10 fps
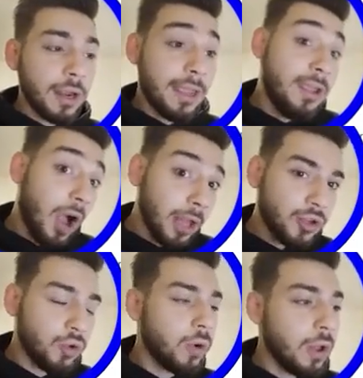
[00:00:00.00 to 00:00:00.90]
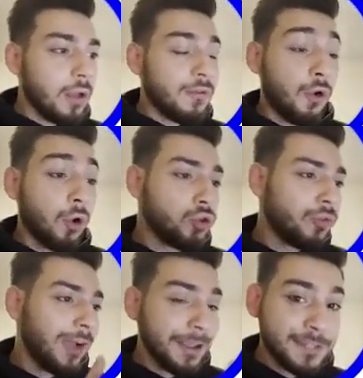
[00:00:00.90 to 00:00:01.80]
got you 4 to
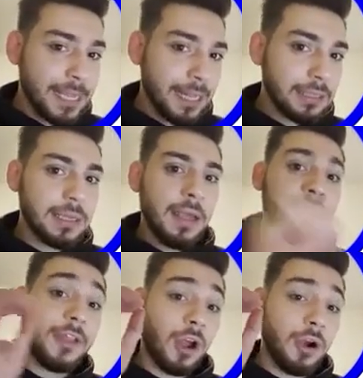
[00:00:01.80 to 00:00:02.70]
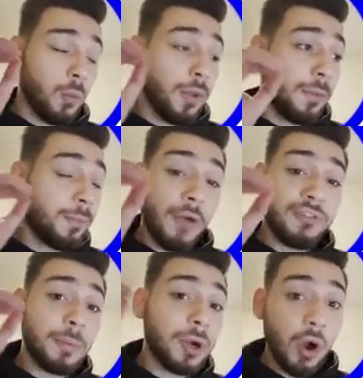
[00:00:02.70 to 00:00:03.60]
5 sales that are with a
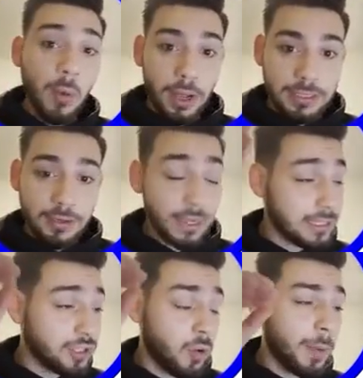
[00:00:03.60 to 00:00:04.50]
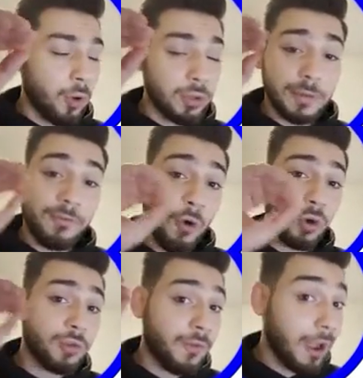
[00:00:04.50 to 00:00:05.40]
profitable ROAS, right? It's so important. 4
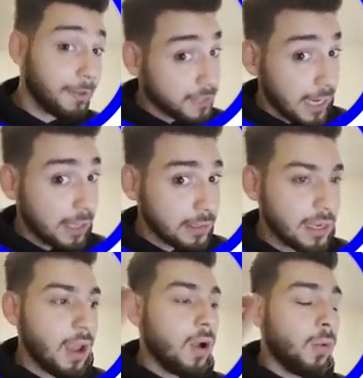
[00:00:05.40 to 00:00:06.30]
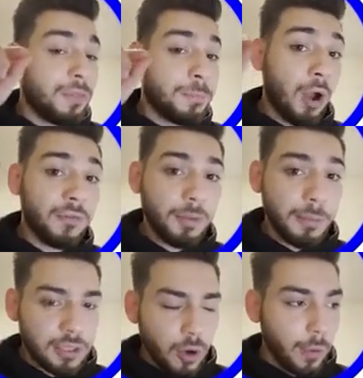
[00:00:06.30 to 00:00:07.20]
to 5 sales with
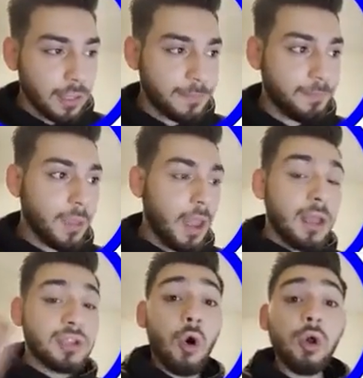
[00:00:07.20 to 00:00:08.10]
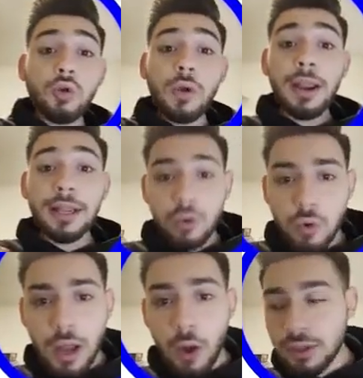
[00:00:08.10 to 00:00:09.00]
profitable ROAS. So all you gotta do
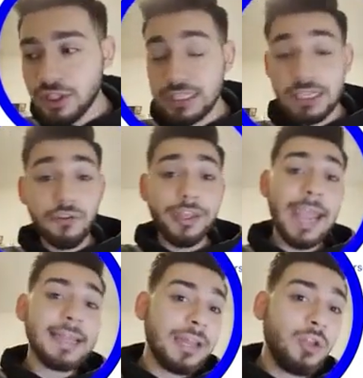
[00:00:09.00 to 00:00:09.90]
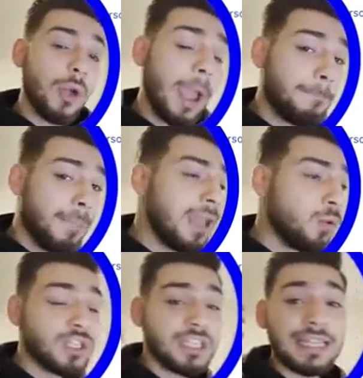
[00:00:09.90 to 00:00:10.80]
now is just create a new campaign,
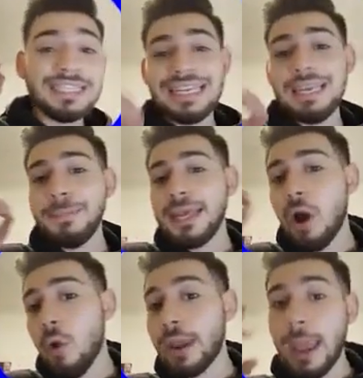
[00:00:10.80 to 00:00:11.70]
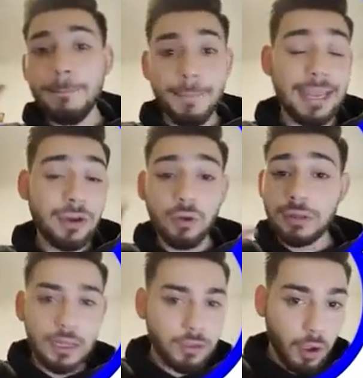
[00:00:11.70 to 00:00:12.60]
which is a CBO campaign on
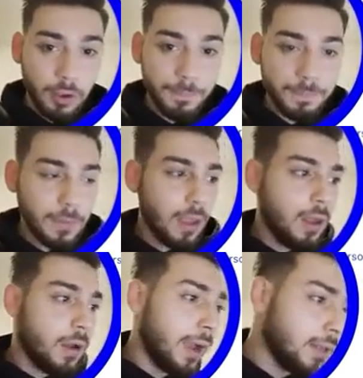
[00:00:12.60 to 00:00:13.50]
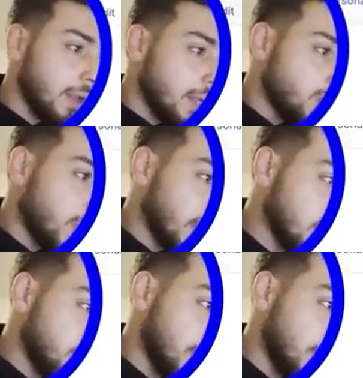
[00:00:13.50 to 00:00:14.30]
TikTok, right? So you can just